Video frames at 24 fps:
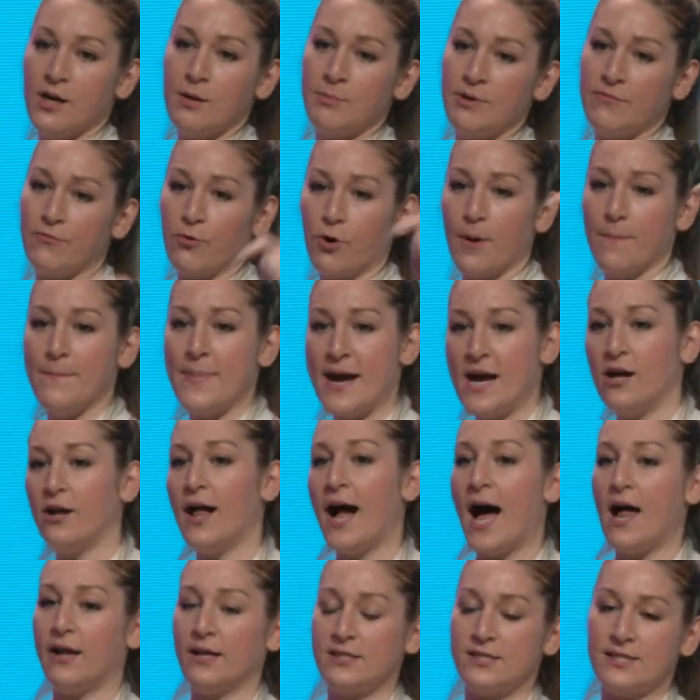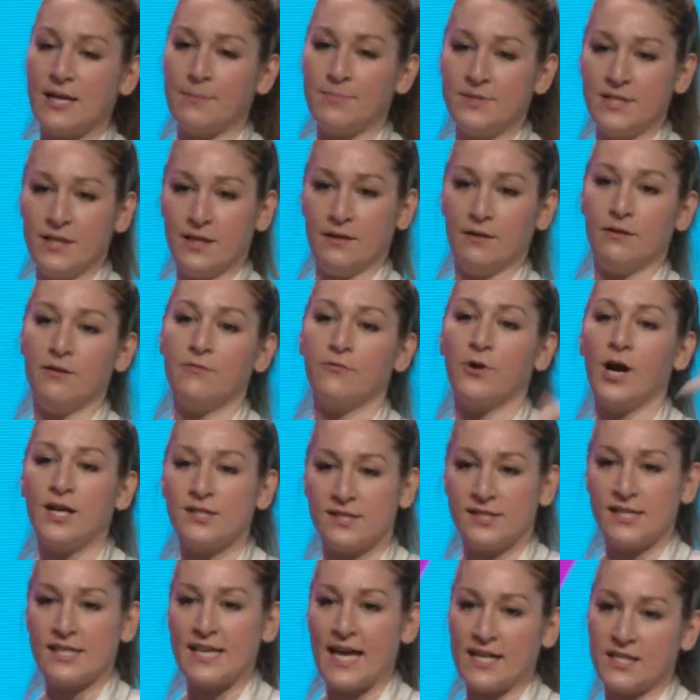before a male ally stepped in for us
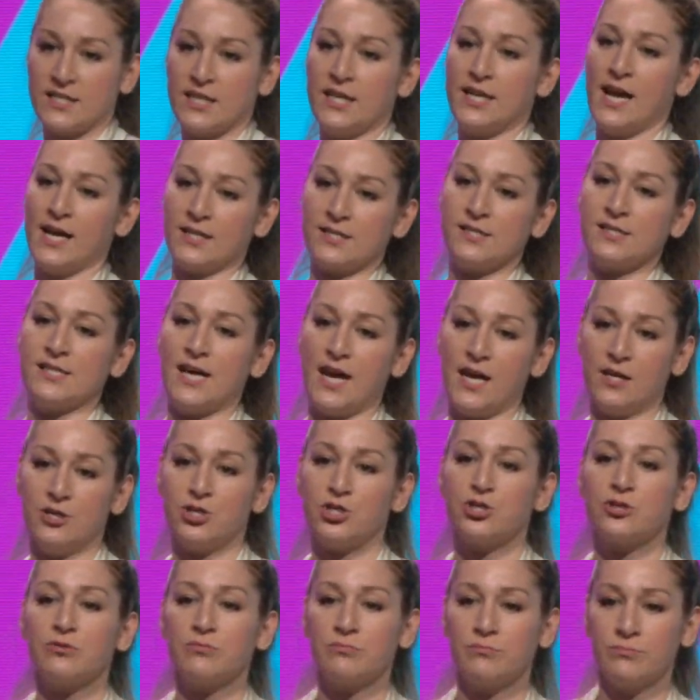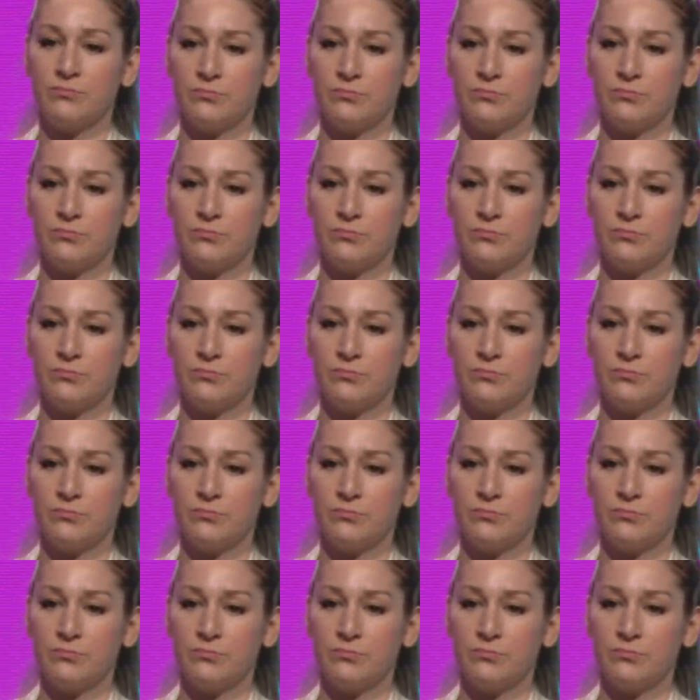to get to the next stage.